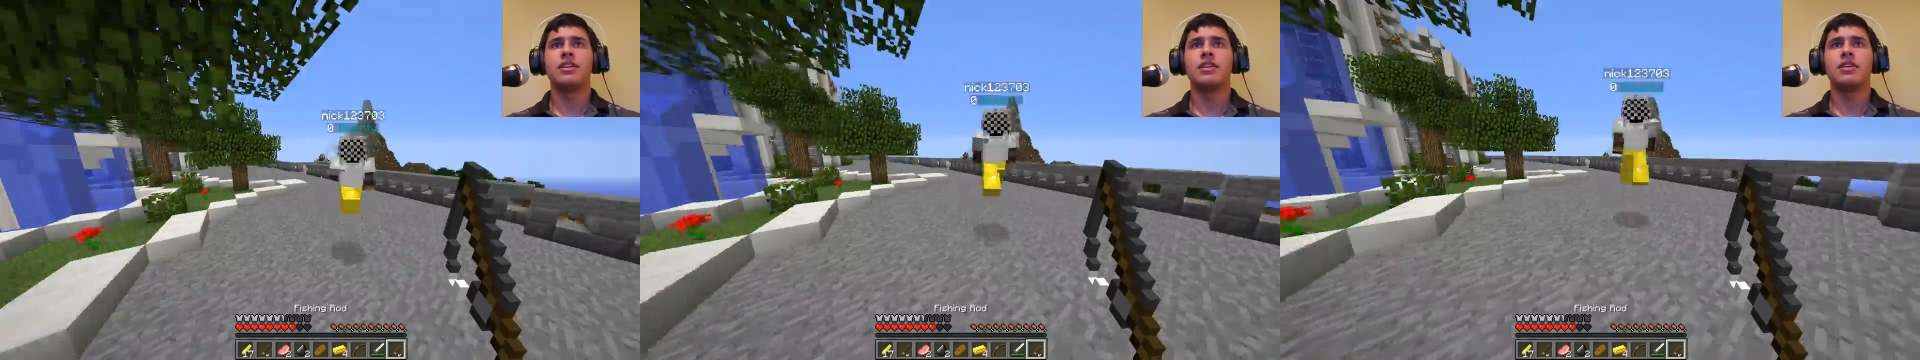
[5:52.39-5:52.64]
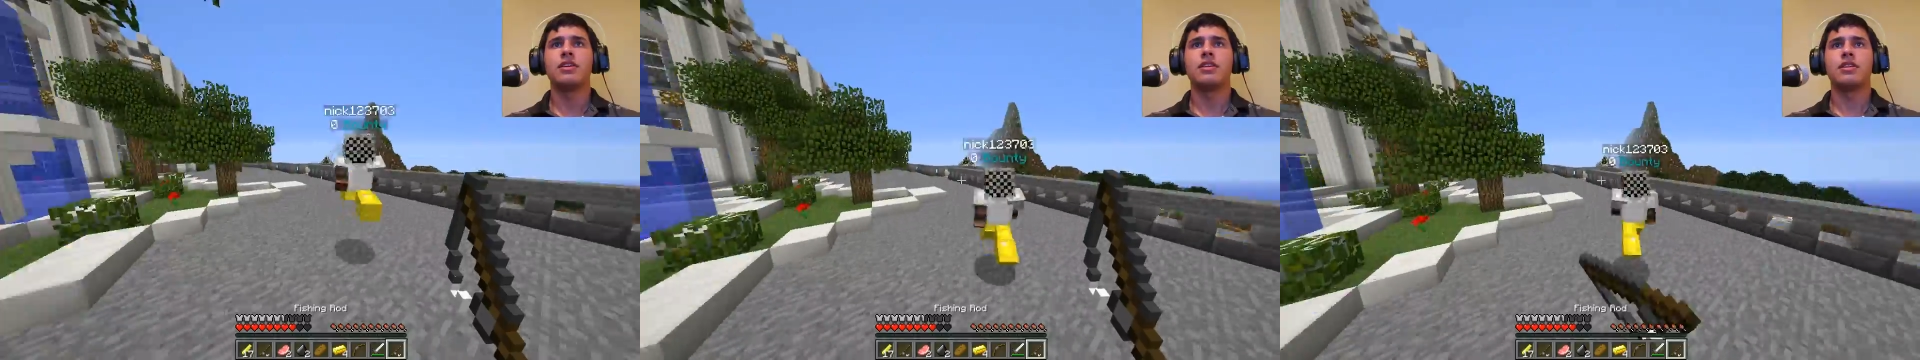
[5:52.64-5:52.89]

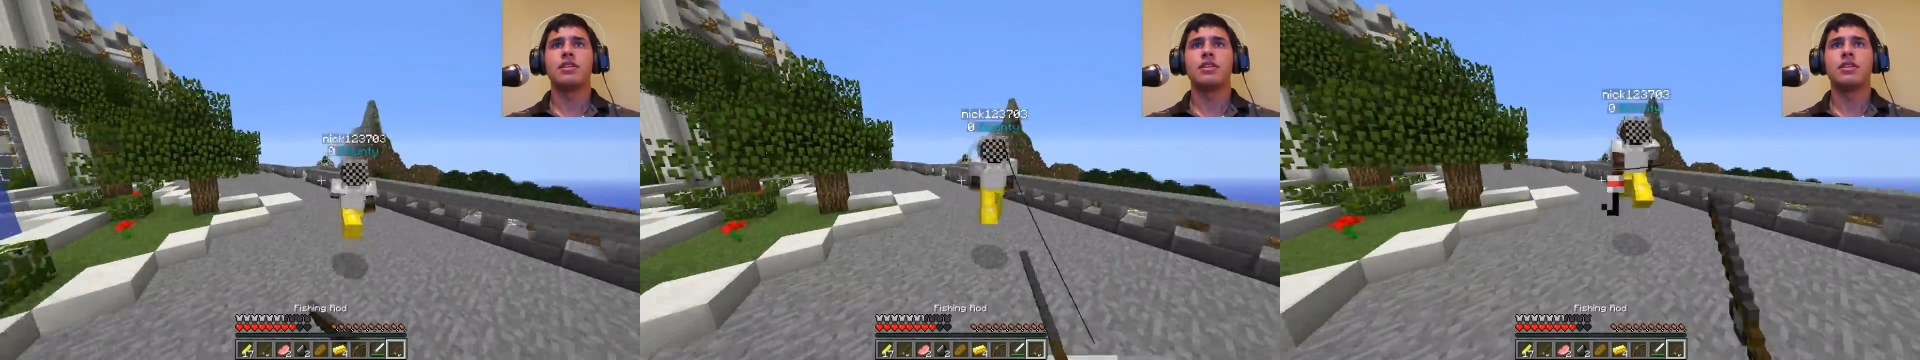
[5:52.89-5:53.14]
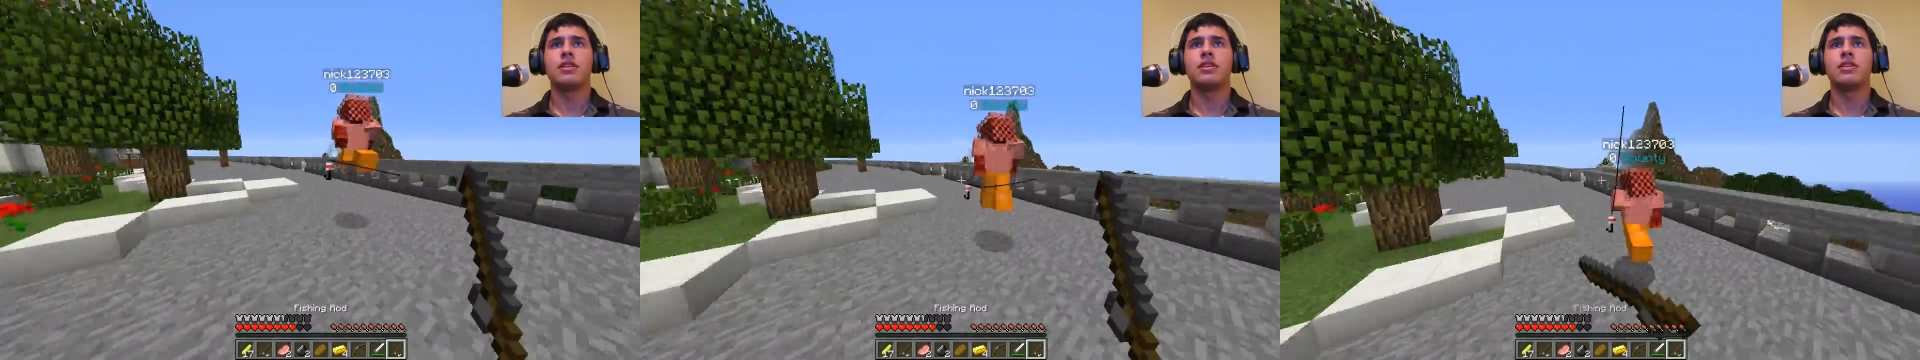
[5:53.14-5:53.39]

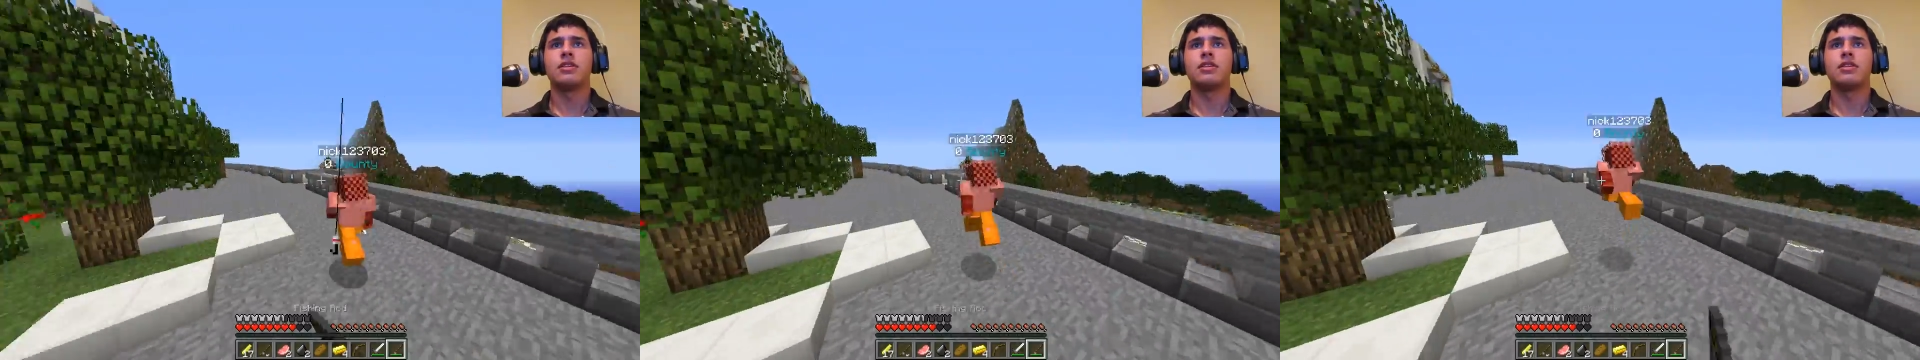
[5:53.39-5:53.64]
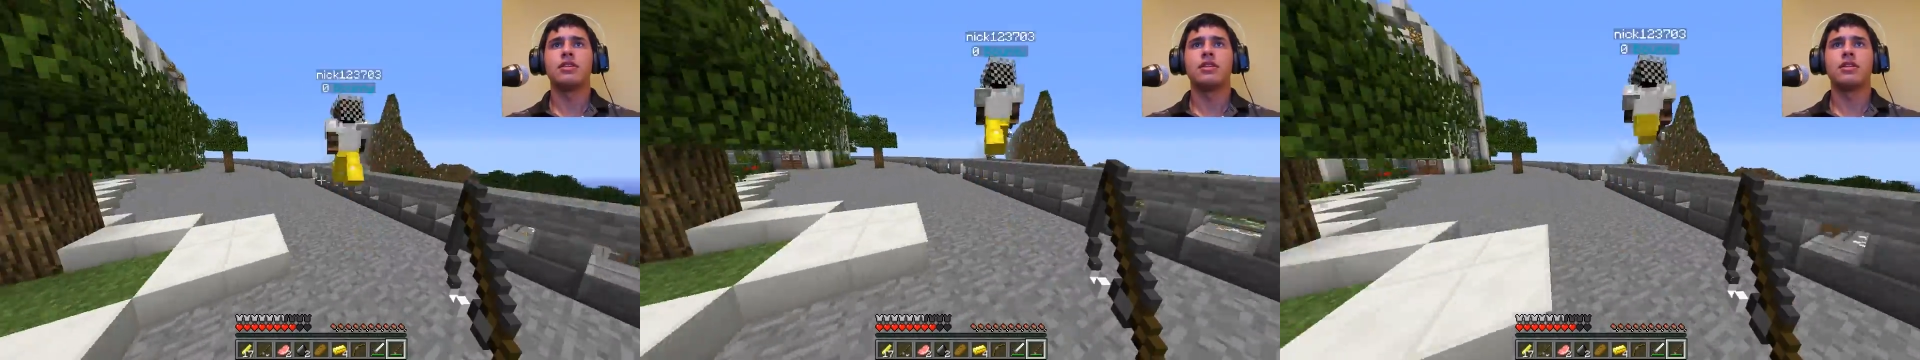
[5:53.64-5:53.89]

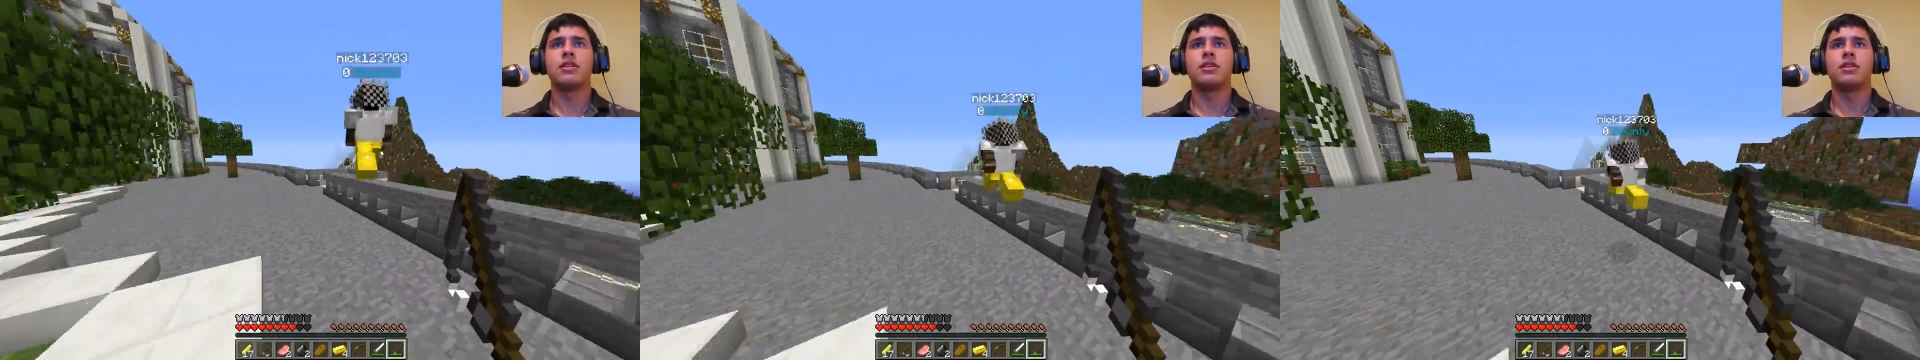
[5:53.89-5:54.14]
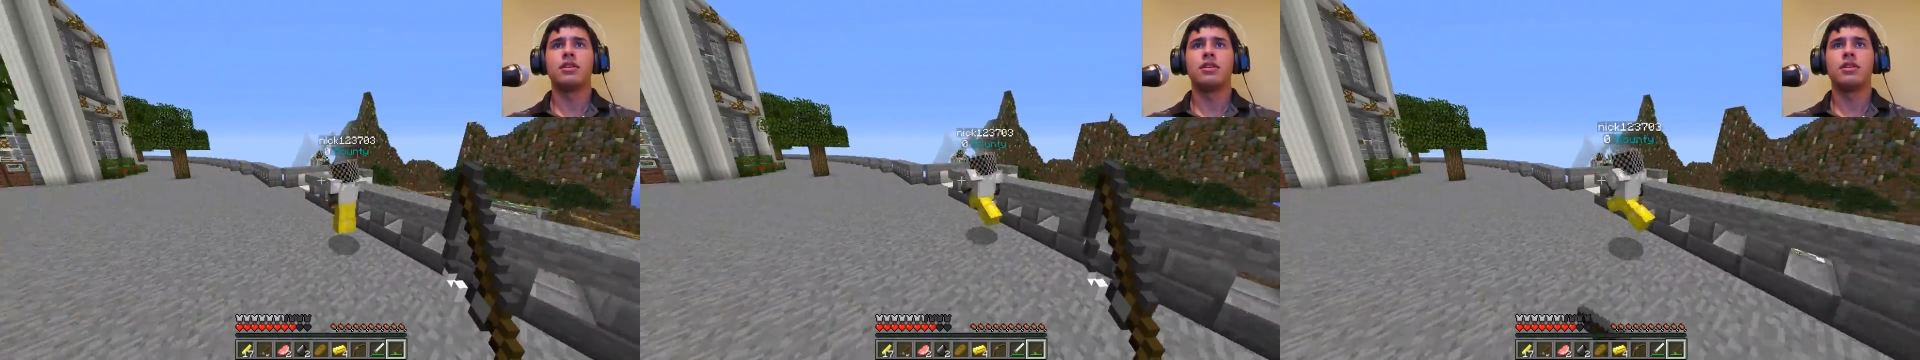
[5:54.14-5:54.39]

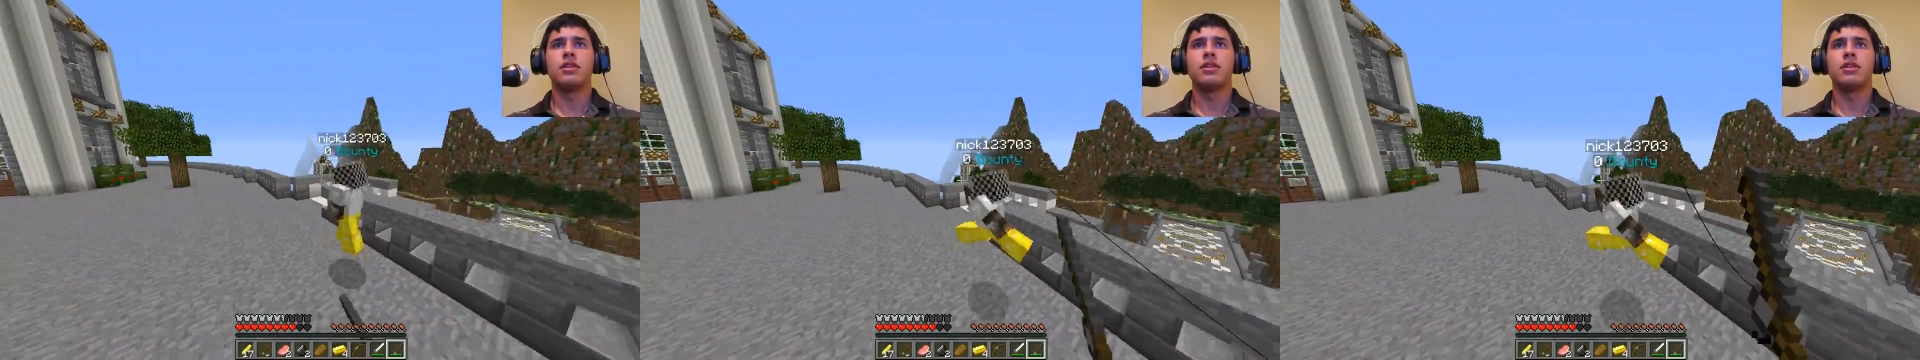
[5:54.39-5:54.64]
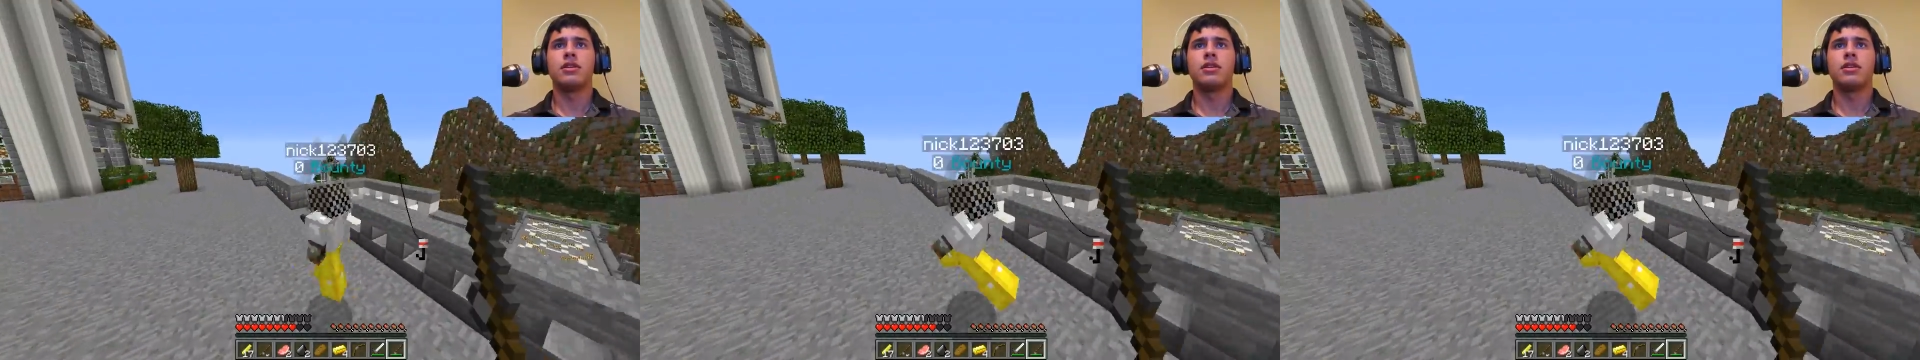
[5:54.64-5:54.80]
(no one is talking)